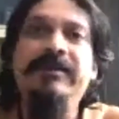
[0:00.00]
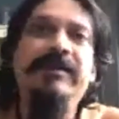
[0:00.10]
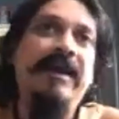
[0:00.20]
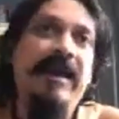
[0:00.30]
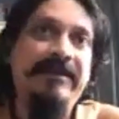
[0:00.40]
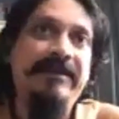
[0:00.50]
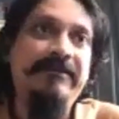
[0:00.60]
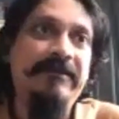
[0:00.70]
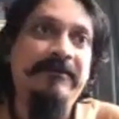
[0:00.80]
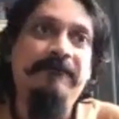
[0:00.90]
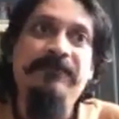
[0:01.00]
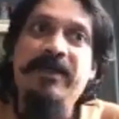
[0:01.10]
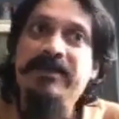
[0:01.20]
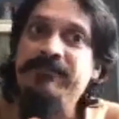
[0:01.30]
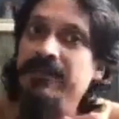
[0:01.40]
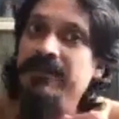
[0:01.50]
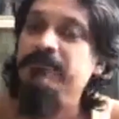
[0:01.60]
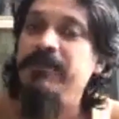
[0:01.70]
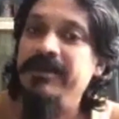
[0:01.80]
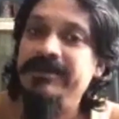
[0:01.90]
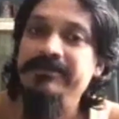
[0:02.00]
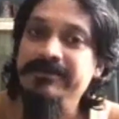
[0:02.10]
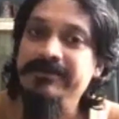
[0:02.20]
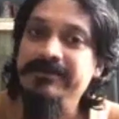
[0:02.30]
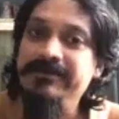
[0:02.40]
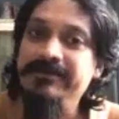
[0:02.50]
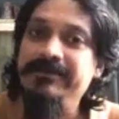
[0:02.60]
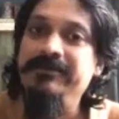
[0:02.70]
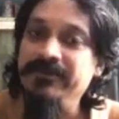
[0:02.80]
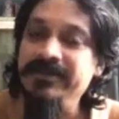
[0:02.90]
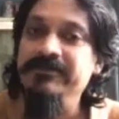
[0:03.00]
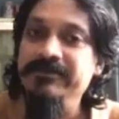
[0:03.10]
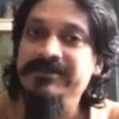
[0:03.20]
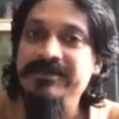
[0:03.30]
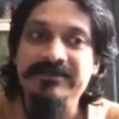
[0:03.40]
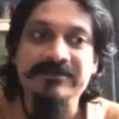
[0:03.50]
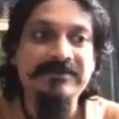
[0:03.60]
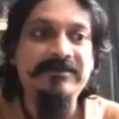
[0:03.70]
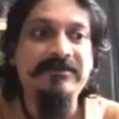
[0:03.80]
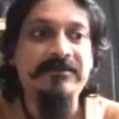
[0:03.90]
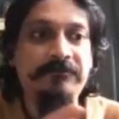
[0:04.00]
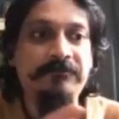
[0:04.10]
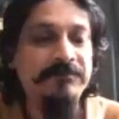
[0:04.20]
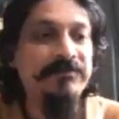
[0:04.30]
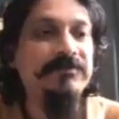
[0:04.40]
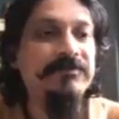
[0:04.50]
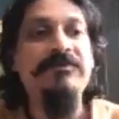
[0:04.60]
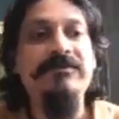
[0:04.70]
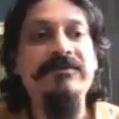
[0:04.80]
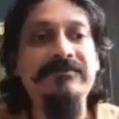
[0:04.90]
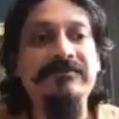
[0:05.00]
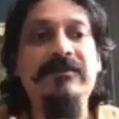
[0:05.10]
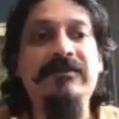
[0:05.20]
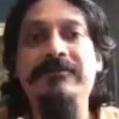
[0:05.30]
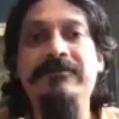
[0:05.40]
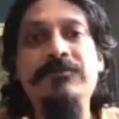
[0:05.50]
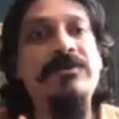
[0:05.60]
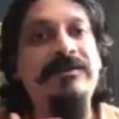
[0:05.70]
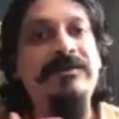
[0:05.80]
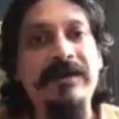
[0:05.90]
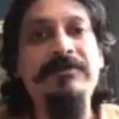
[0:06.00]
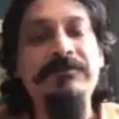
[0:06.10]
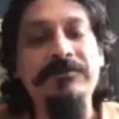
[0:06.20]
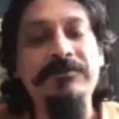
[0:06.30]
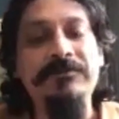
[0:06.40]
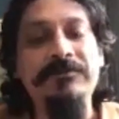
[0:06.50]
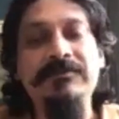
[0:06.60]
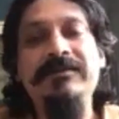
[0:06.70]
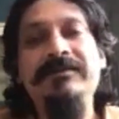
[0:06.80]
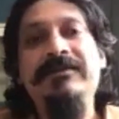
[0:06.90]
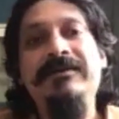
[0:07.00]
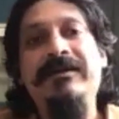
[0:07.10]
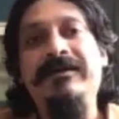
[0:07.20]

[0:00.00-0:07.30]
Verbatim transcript: and um, and if i look back at very early stages, the people who were uh, more adaptable um, and